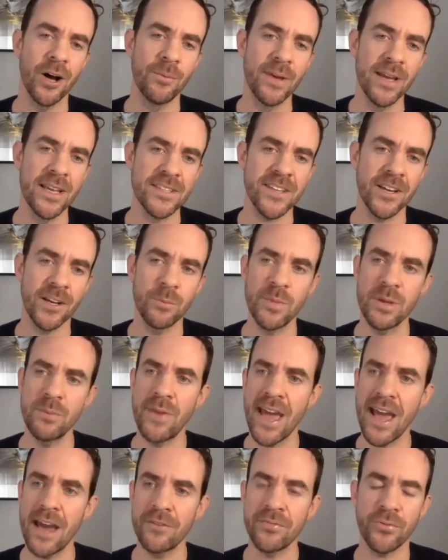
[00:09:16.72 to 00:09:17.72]
is going to be
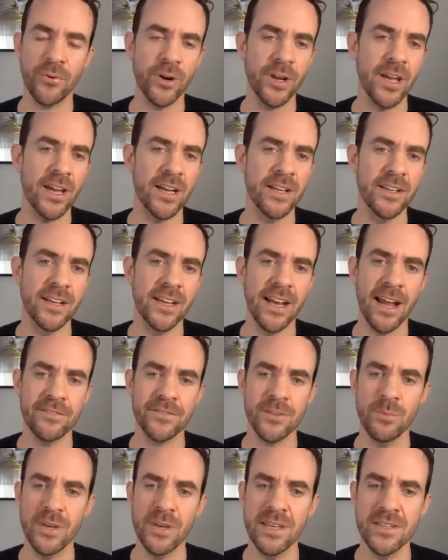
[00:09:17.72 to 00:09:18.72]
bad for you, and you're going to have
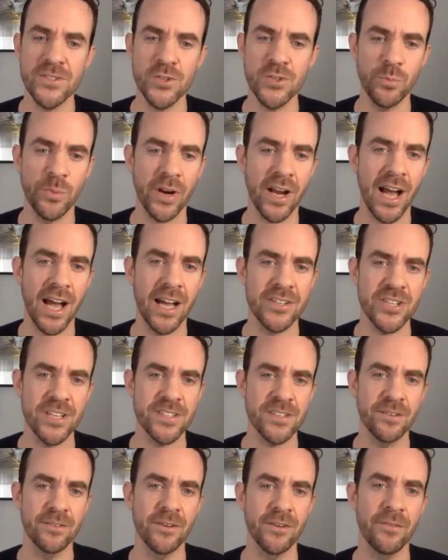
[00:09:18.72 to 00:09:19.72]
to be super
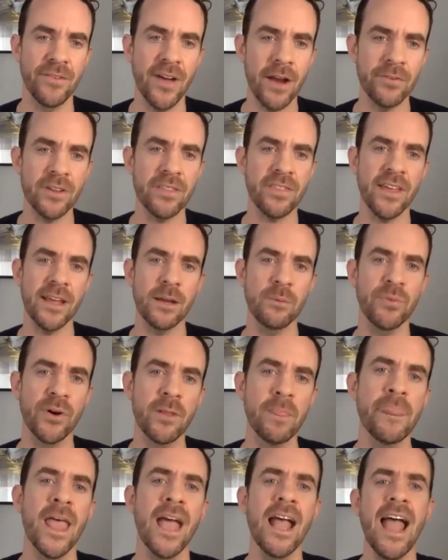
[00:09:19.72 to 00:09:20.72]
conscious of everything.
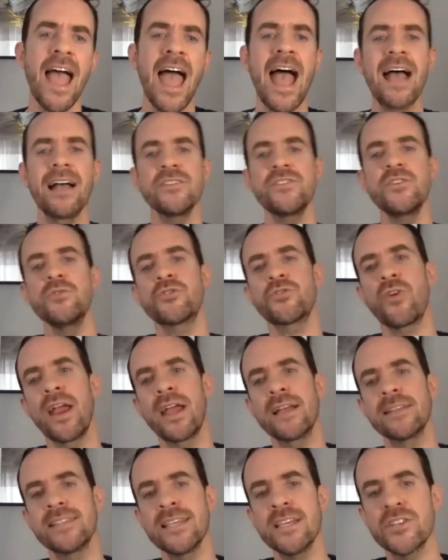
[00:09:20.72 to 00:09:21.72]
But as you
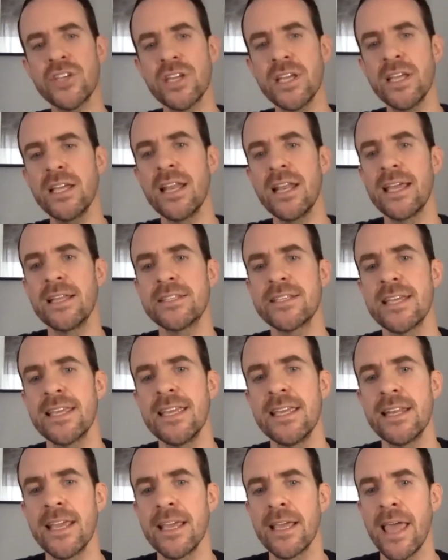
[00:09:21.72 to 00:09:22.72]
transition into
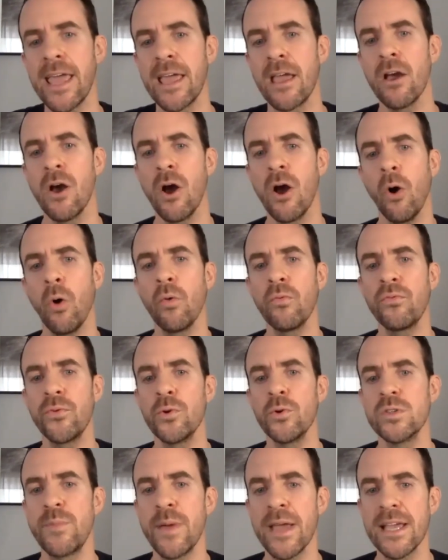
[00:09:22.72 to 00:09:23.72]
eating a whole
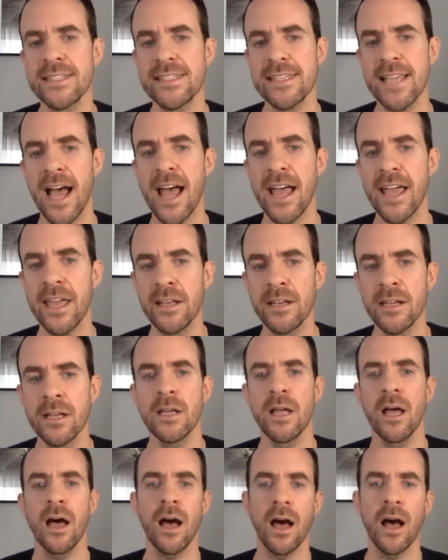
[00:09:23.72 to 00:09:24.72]
foods based diet,
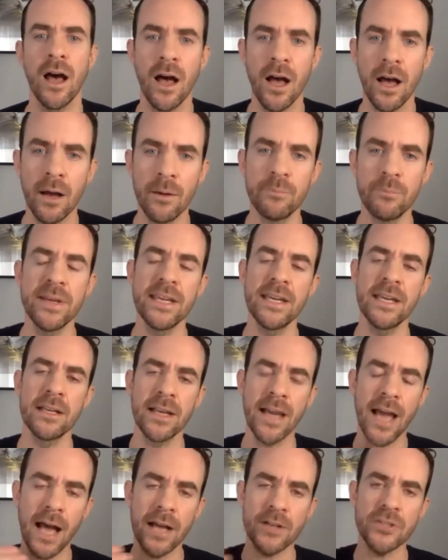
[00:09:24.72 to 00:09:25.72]
being
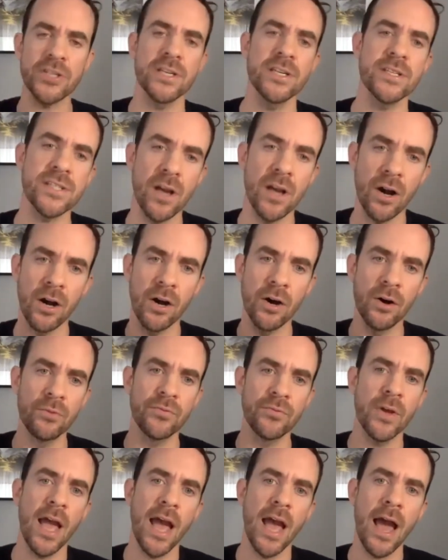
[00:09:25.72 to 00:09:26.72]
conscious of
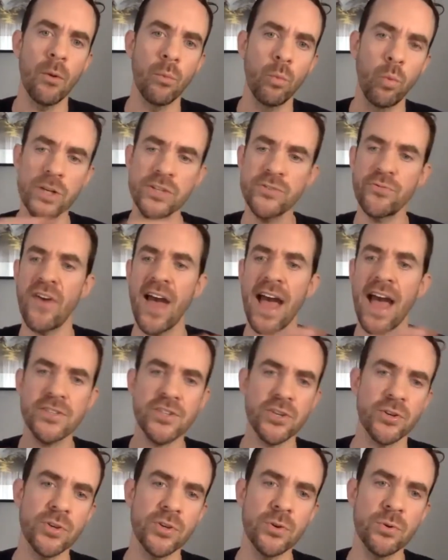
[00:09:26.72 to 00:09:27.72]
which
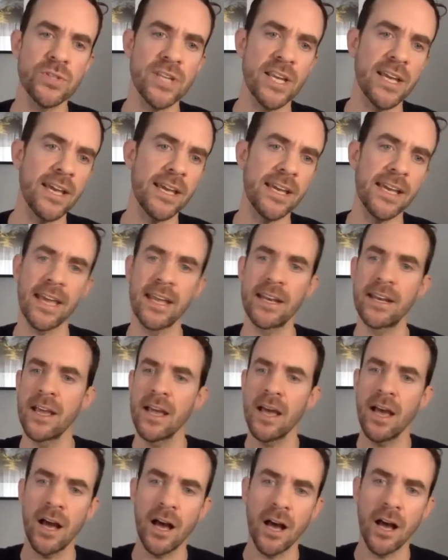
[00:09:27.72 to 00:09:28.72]
fats you're using and
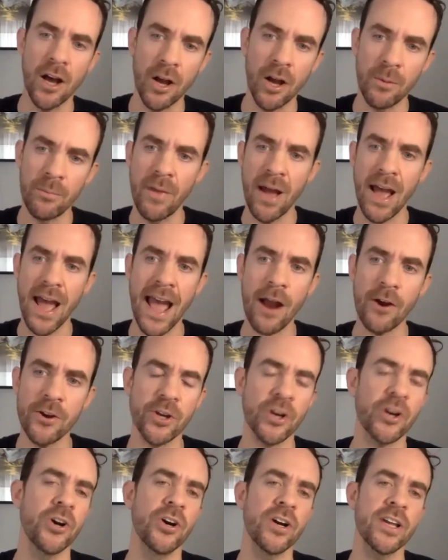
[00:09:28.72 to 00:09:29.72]
how
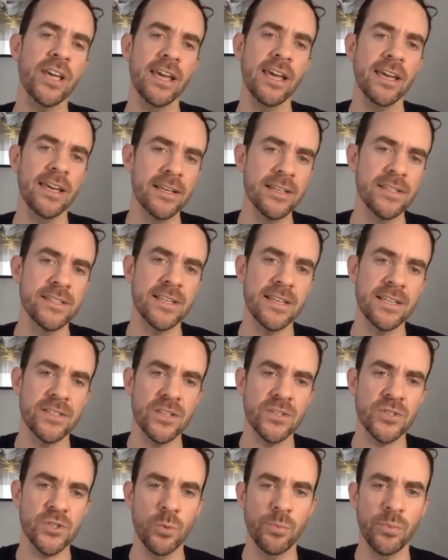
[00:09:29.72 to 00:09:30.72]
you're cooking is
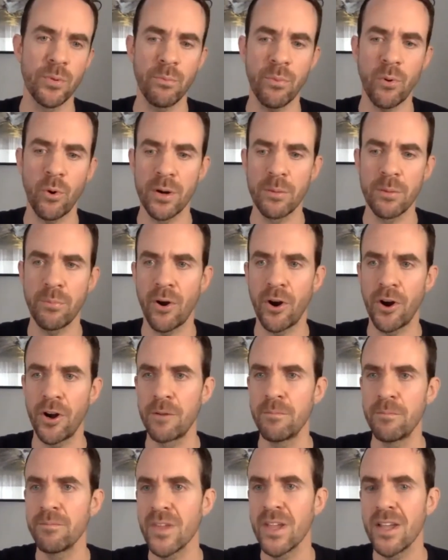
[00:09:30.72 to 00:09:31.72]
a super important
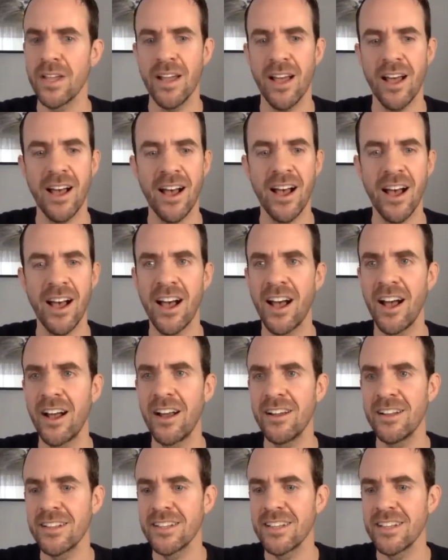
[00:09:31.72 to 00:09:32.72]
part. I